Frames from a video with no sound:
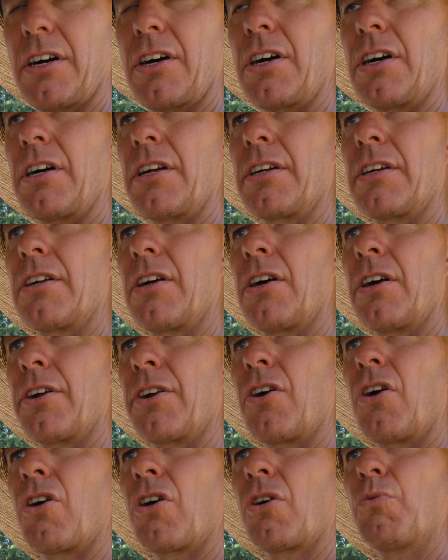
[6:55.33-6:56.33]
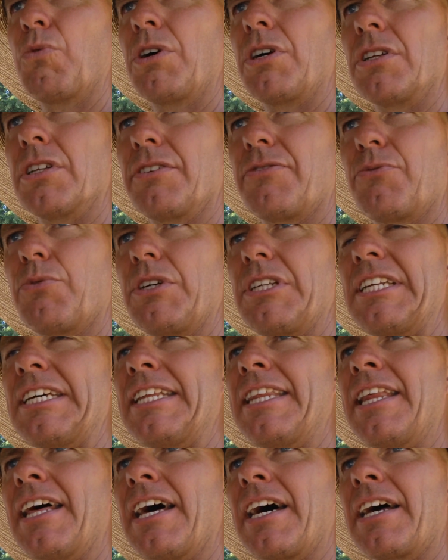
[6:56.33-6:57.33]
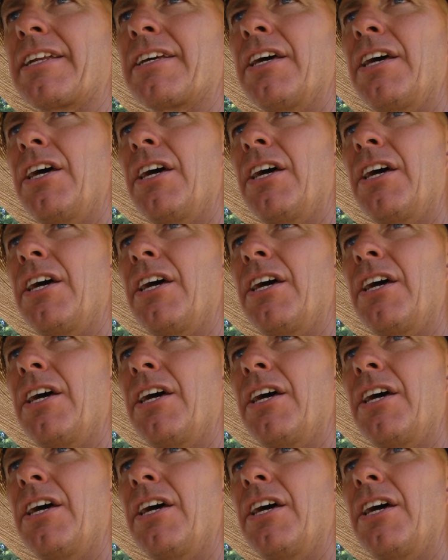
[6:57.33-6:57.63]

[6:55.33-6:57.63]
on our well if we did that.